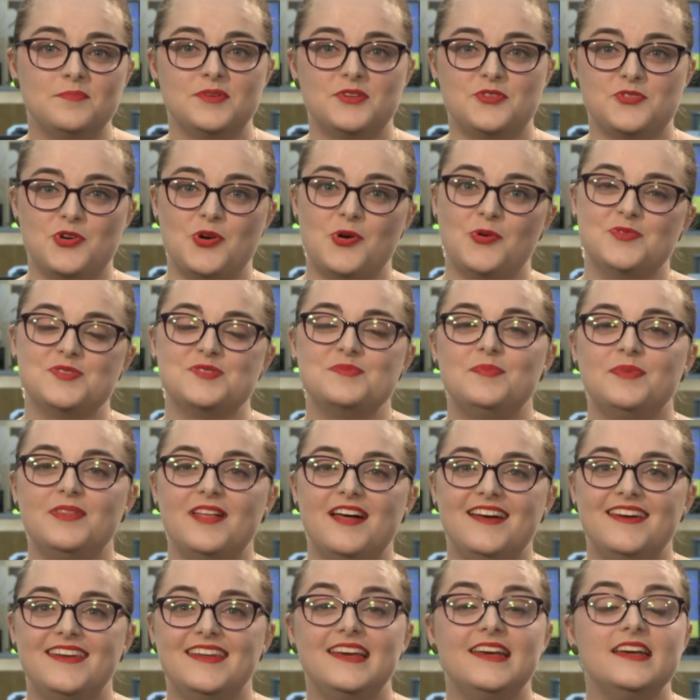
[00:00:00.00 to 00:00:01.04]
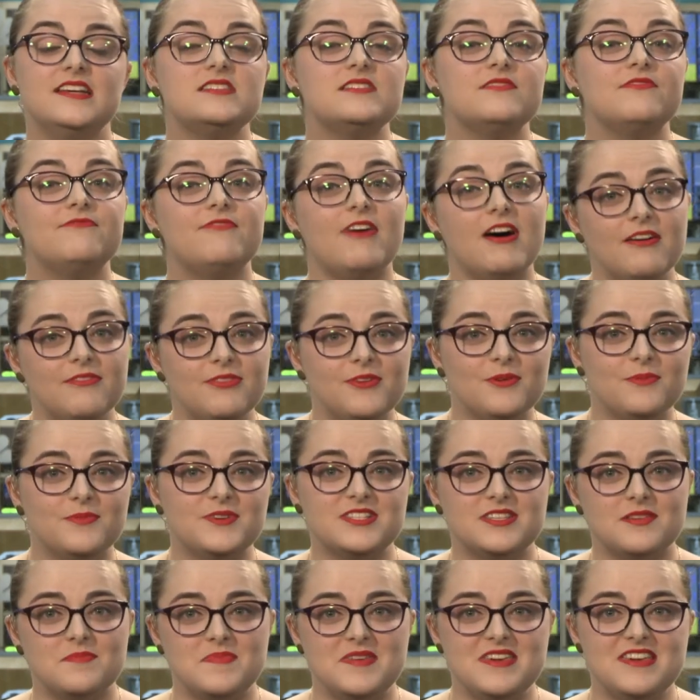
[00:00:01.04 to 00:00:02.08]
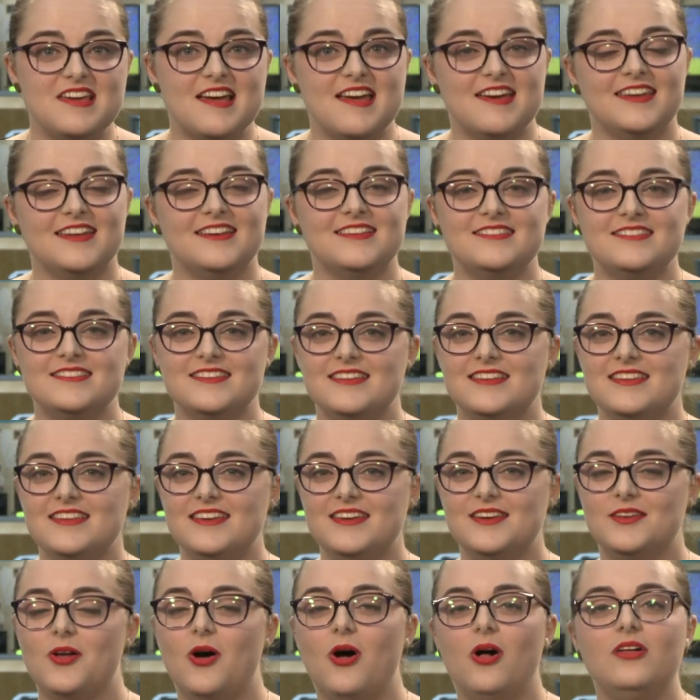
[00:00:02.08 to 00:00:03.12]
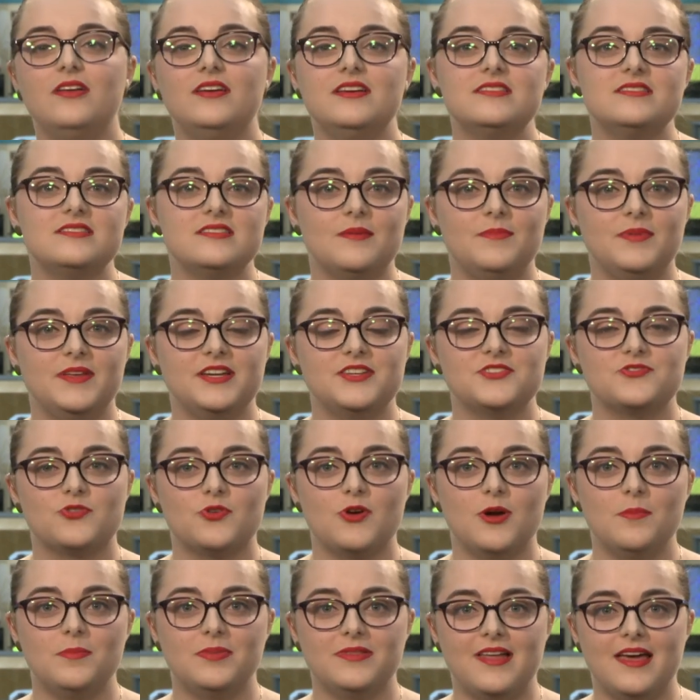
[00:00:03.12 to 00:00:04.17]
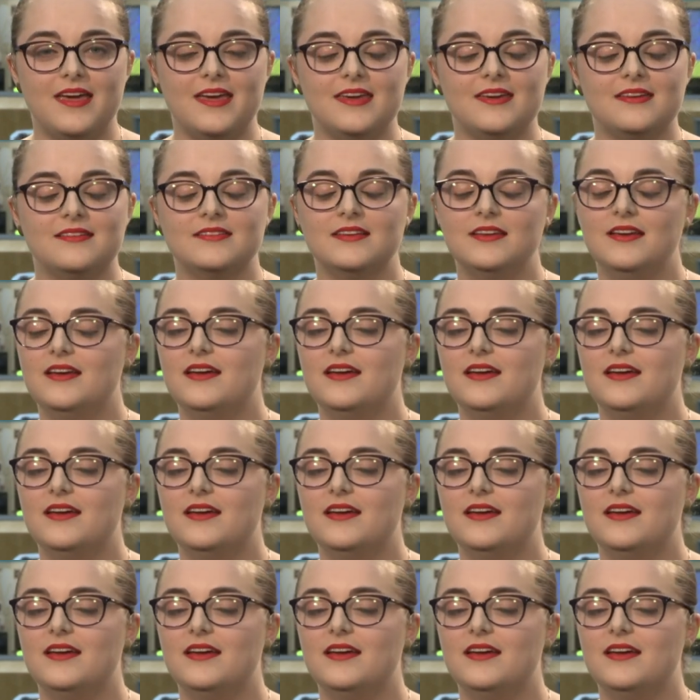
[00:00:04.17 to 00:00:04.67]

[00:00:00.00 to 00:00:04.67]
Petrone's blood. His father was a pianist, and he and all his siblings grew up playing.